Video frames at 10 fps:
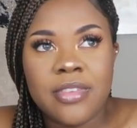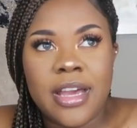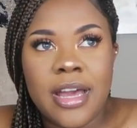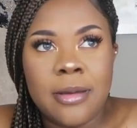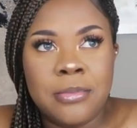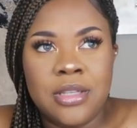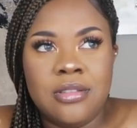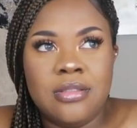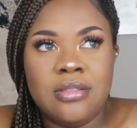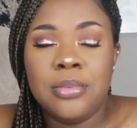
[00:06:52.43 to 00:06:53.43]
I have
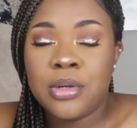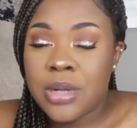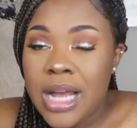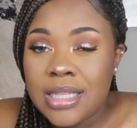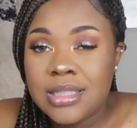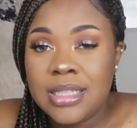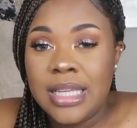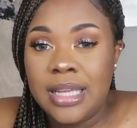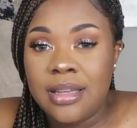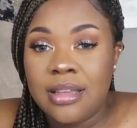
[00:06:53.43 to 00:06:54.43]
been
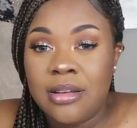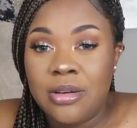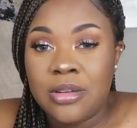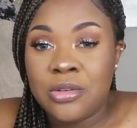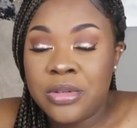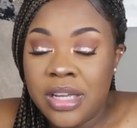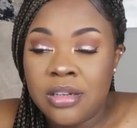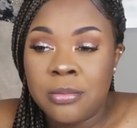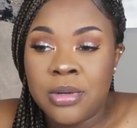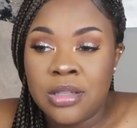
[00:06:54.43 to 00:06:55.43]
procrastinating on
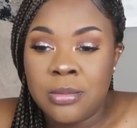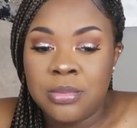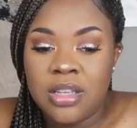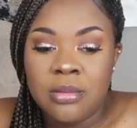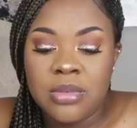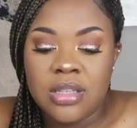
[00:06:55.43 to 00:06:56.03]
creating a birthing plan,